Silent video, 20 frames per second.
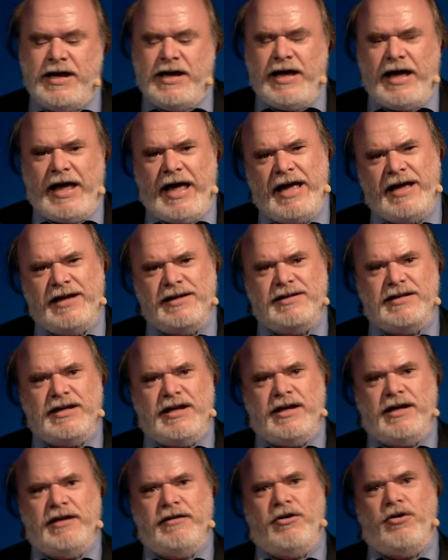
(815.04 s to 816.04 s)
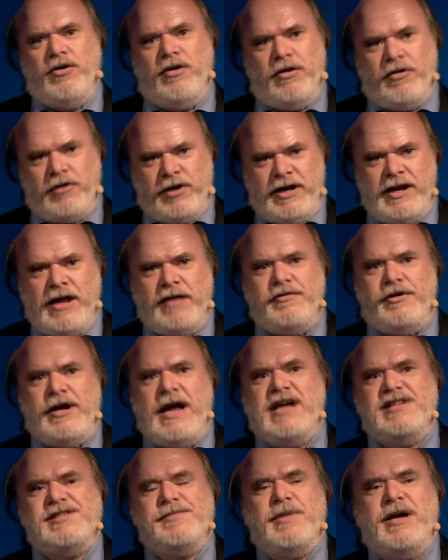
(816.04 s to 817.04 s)
And or another
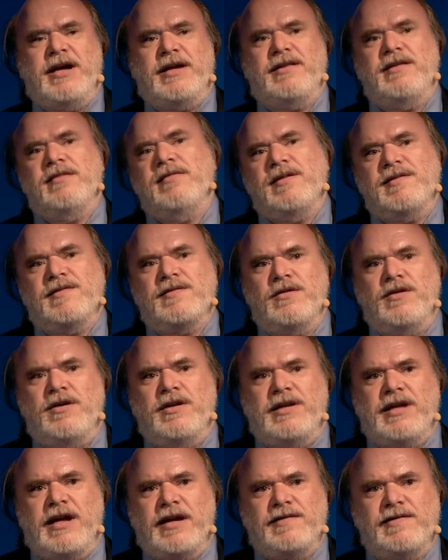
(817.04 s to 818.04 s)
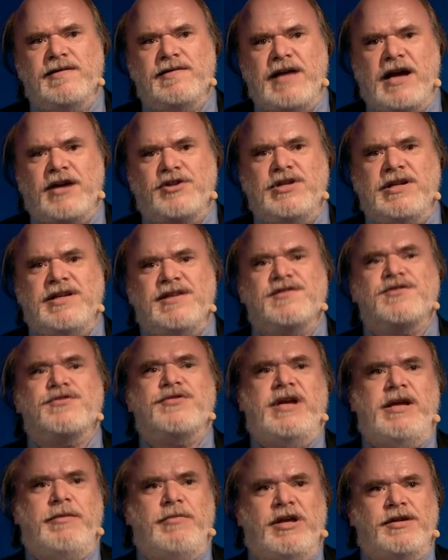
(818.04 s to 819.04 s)
aspect in this context is actually
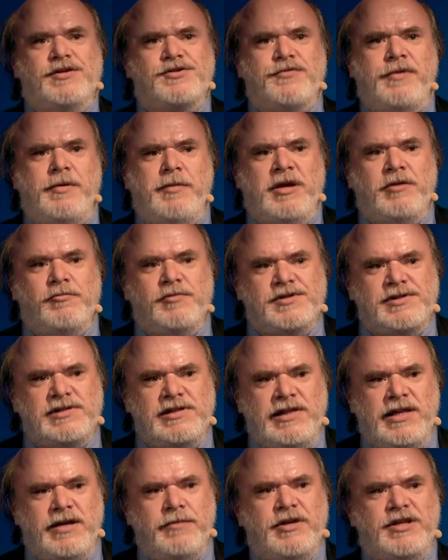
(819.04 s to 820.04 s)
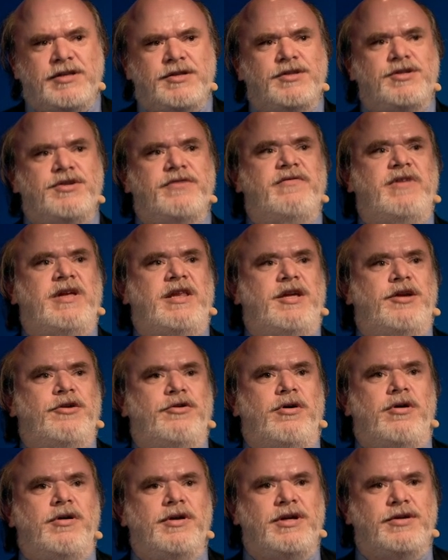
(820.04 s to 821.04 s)
streaming. Streaming was limited to video,
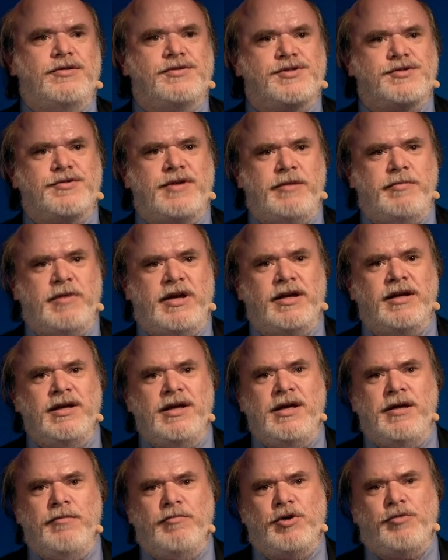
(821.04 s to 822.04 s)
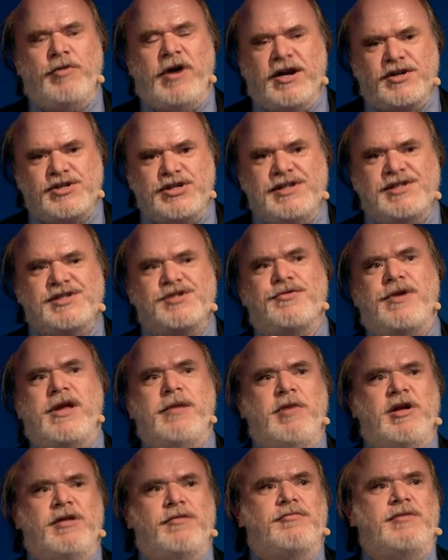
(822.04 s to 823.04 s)
audio streaming, but we're actually
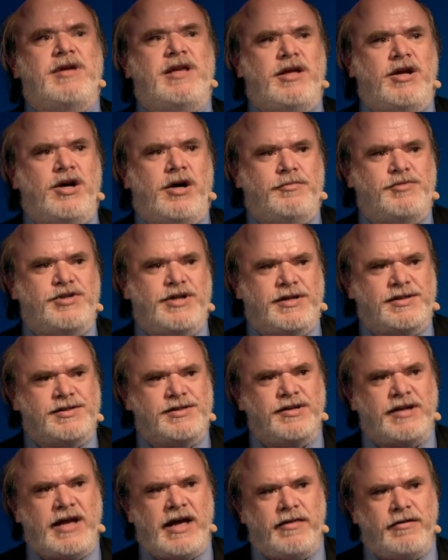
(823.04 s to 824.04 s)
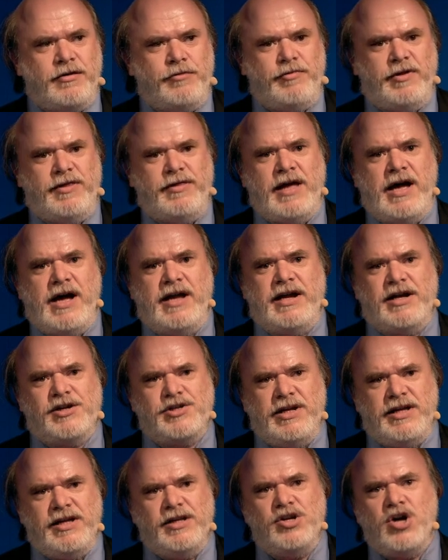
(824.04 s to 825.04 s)
streaming 3D objects together with that,
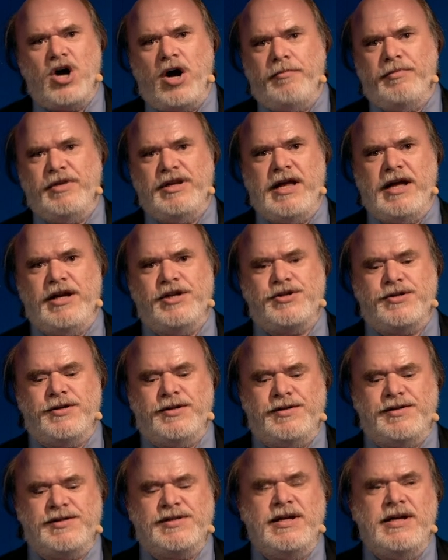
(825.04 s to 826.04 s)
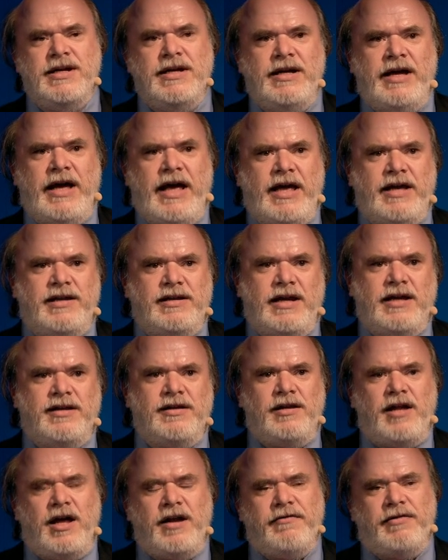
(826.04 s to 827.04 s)
actually in combinations. And a
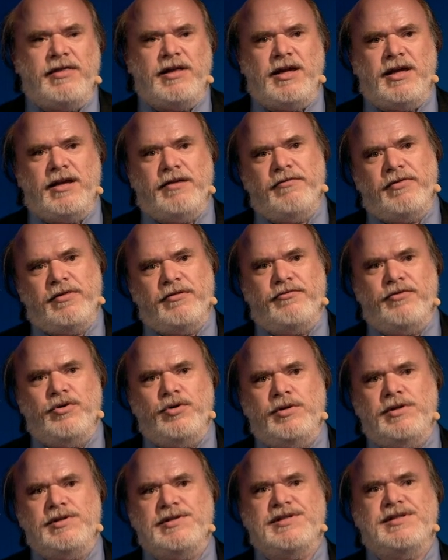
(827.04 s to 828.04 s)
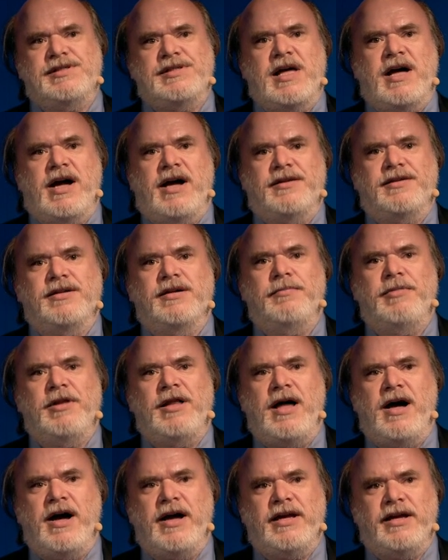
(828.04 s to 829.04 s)
lot of the rules that
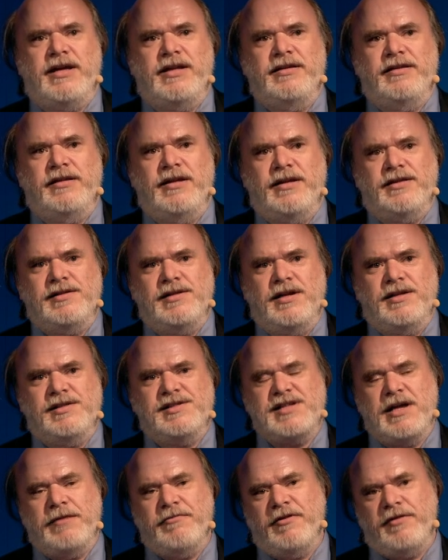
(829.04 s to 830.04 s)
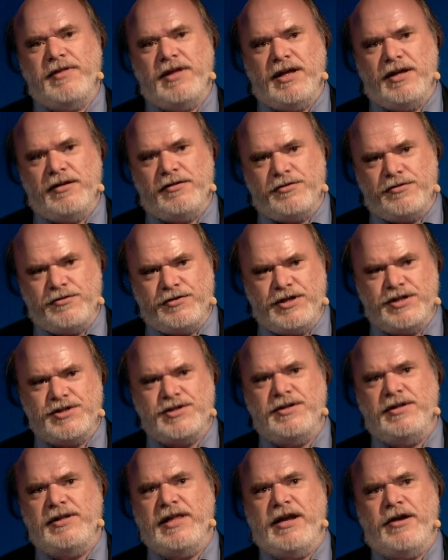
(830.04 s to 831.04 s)
apply in some of the
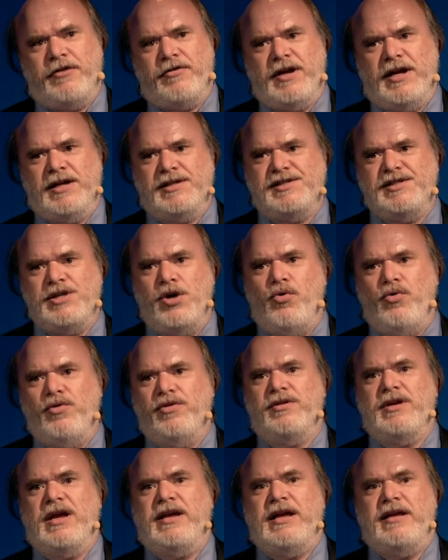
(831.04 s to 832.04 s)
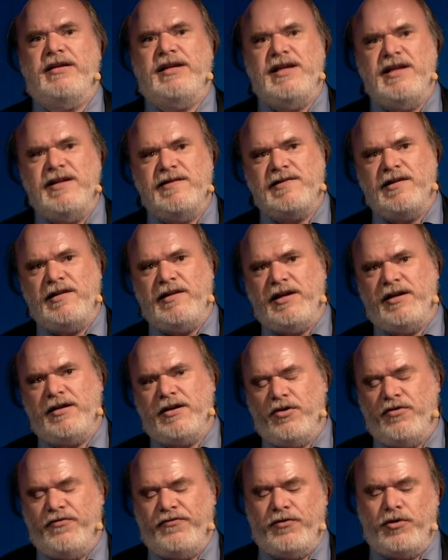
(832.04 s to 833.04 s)
traditional areas don't easily
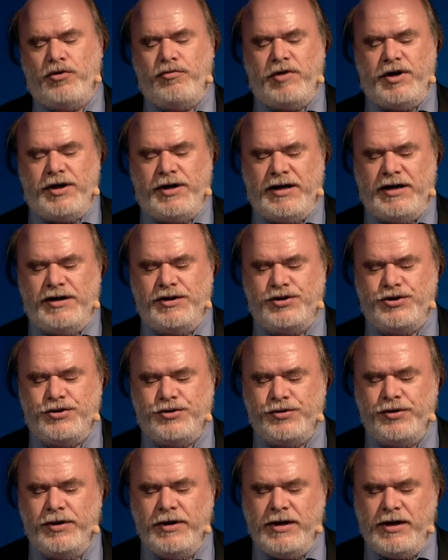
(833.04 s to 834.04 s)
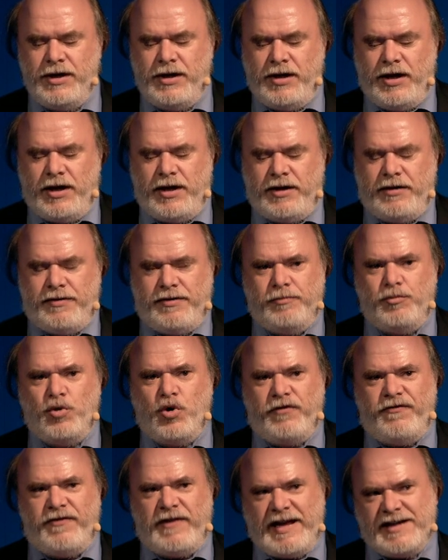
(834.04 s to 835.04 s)
go forward into the more
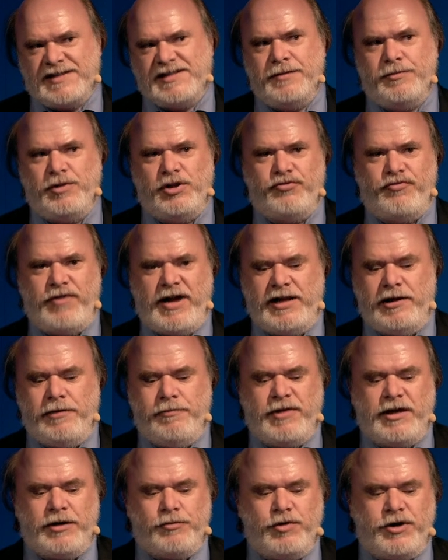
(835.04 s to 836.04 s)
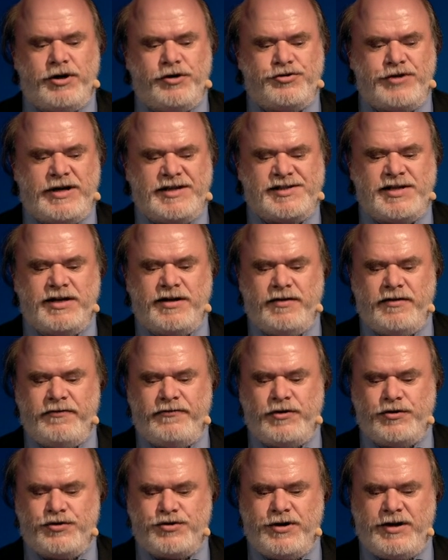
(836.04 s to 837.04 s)
flexible realm that we're addressing in the
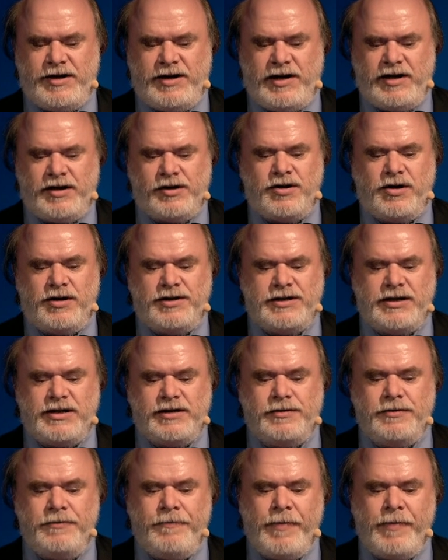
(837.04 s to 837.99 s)
future internet content